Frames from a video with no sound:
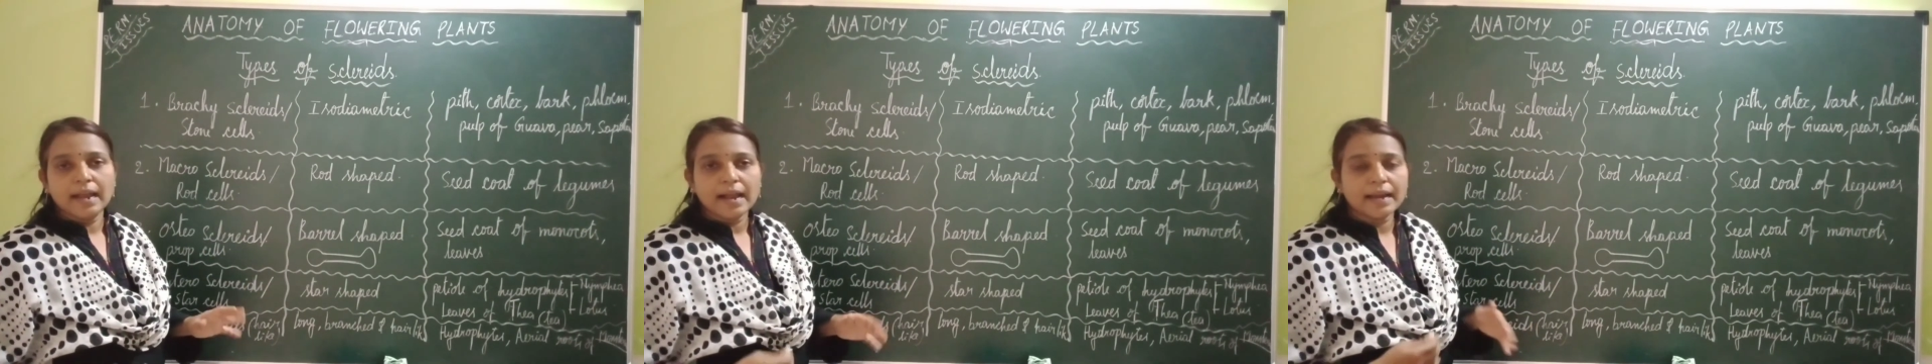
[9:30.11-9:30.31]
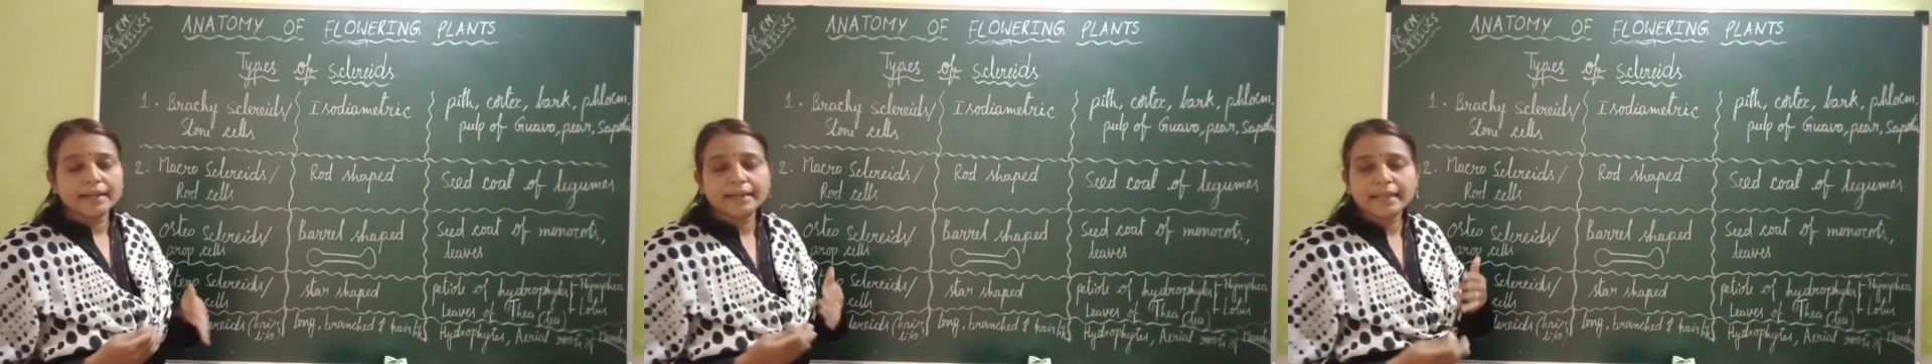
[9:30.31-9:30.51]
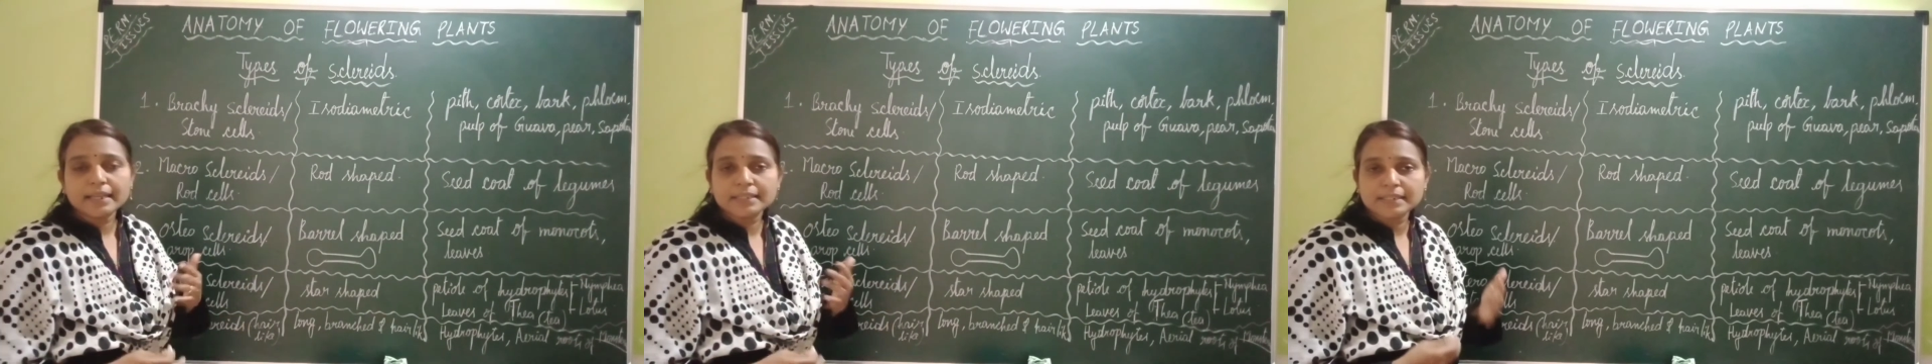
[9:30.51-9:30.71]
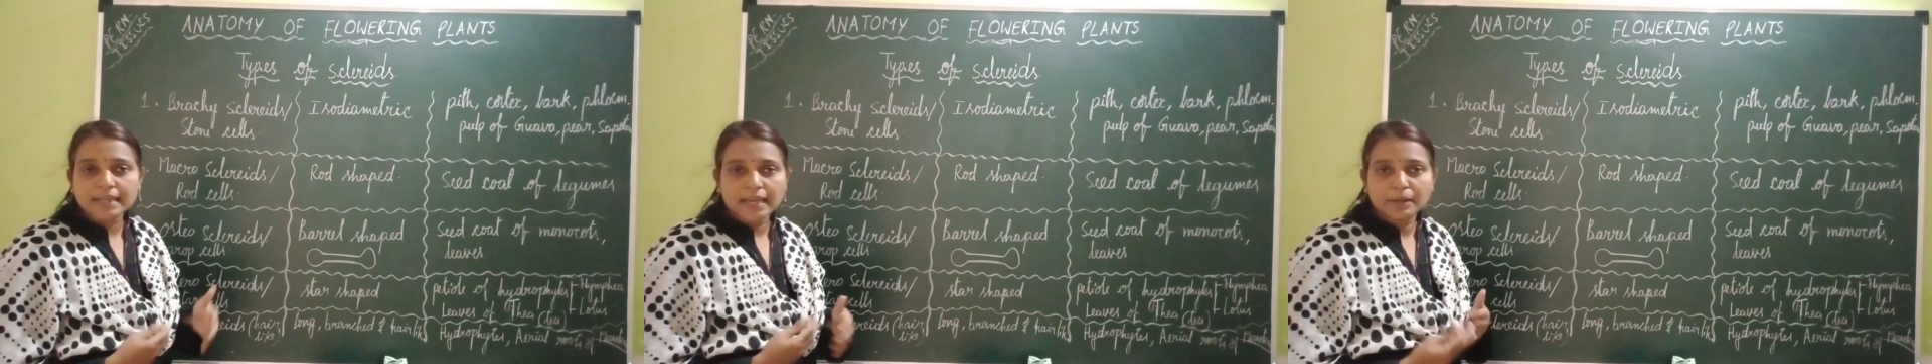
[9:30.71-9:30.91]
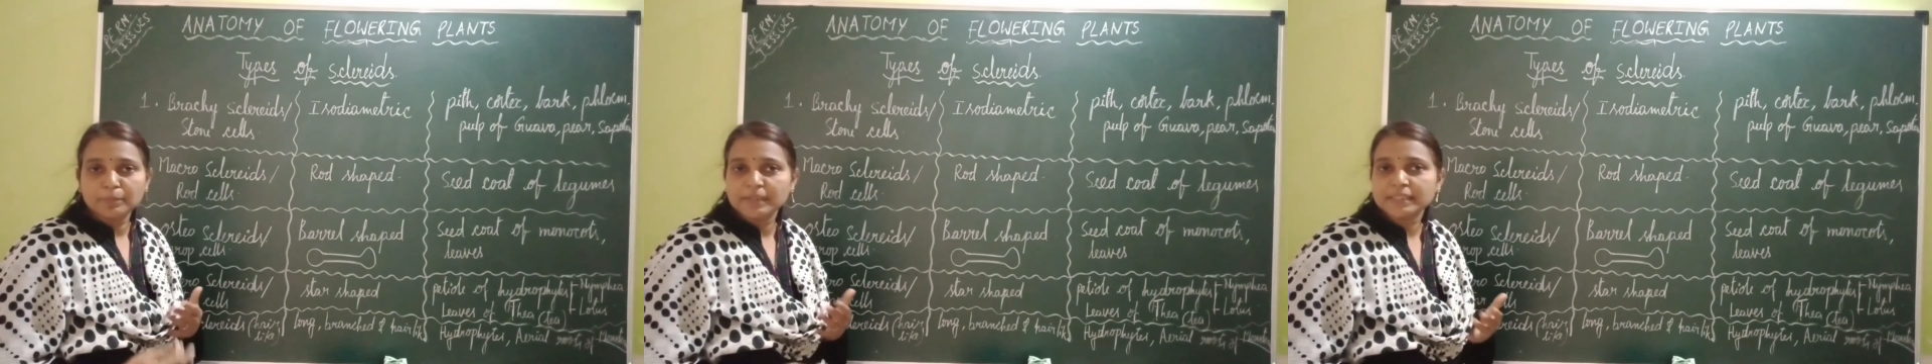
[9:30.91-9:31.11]
and next
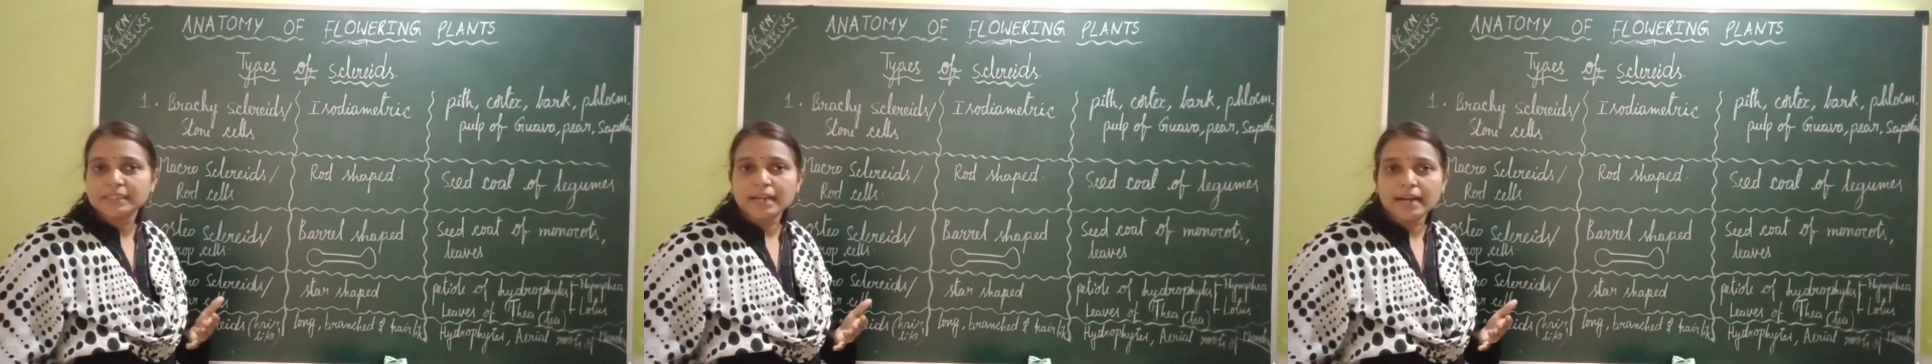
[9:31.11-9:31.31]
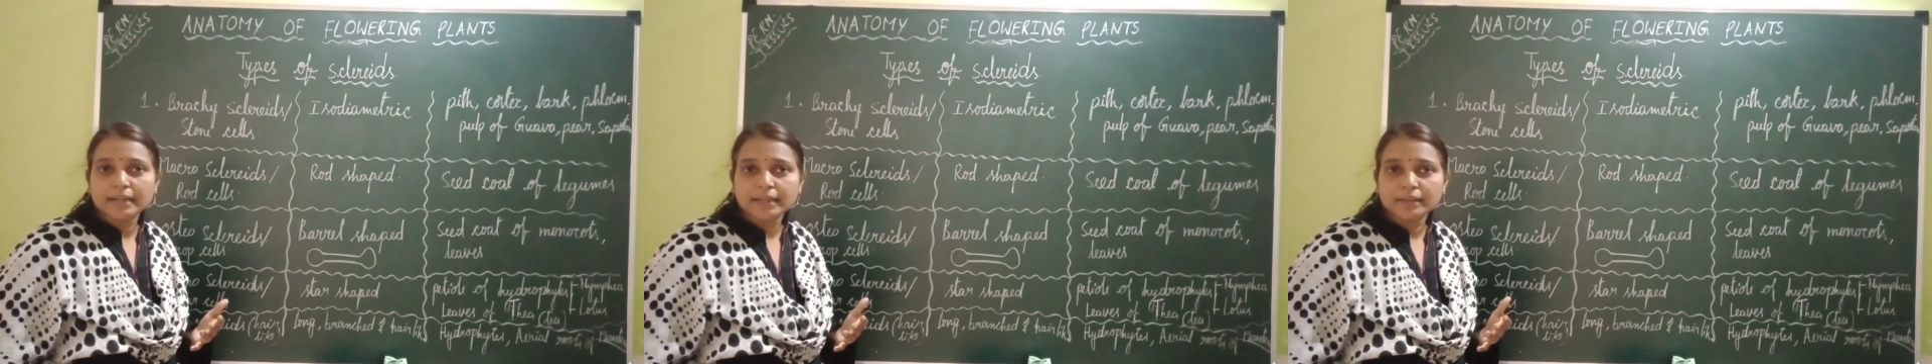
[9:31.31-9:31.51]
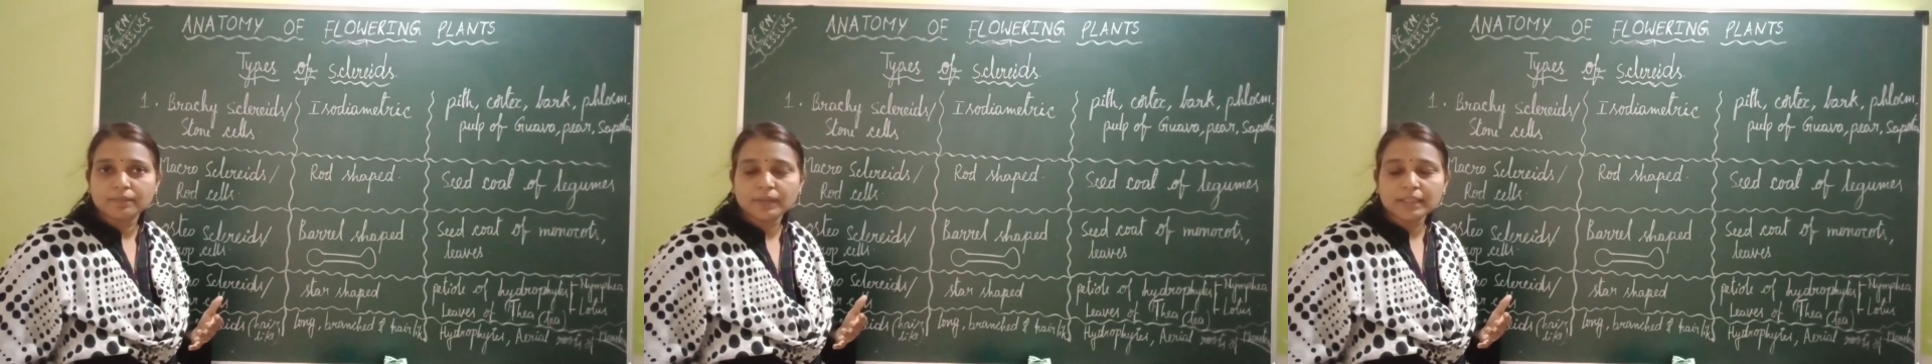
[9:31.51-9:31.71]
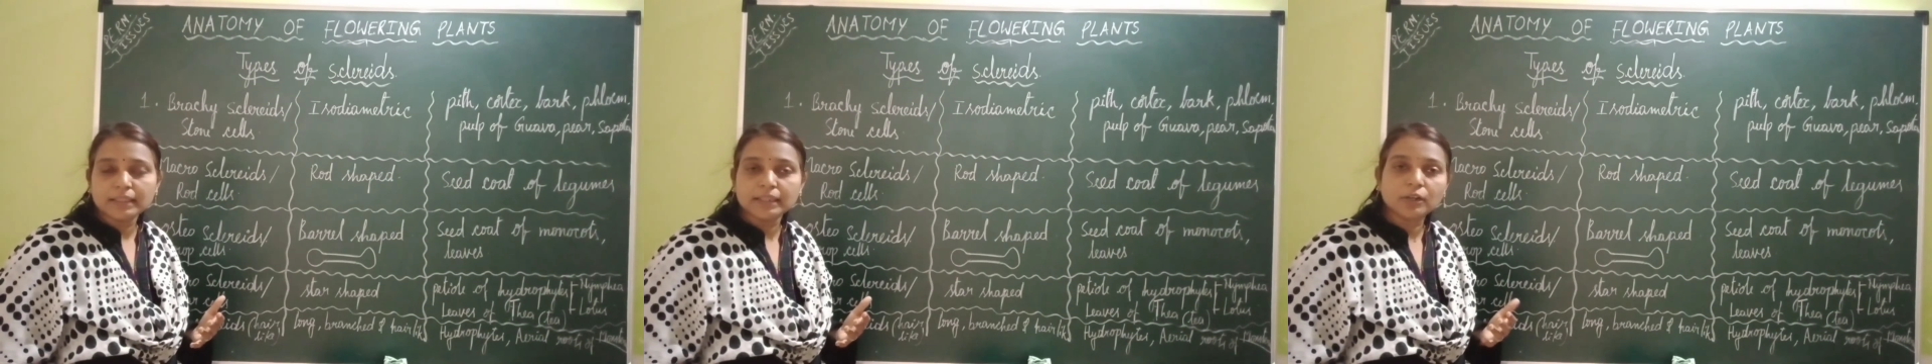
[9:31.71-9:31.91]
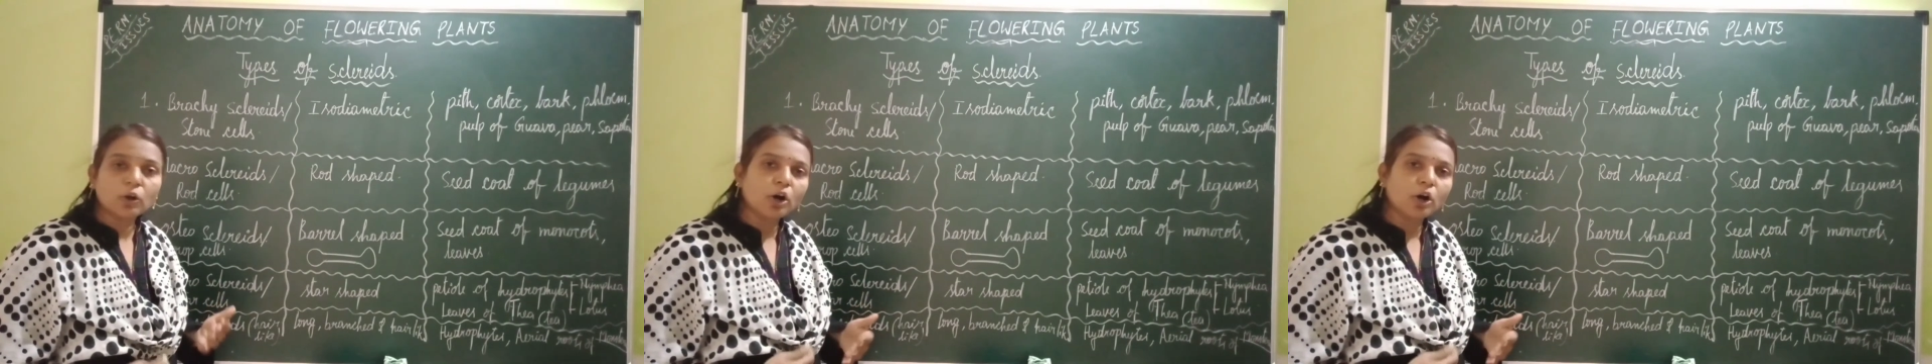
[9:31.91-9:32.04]
I will be starting with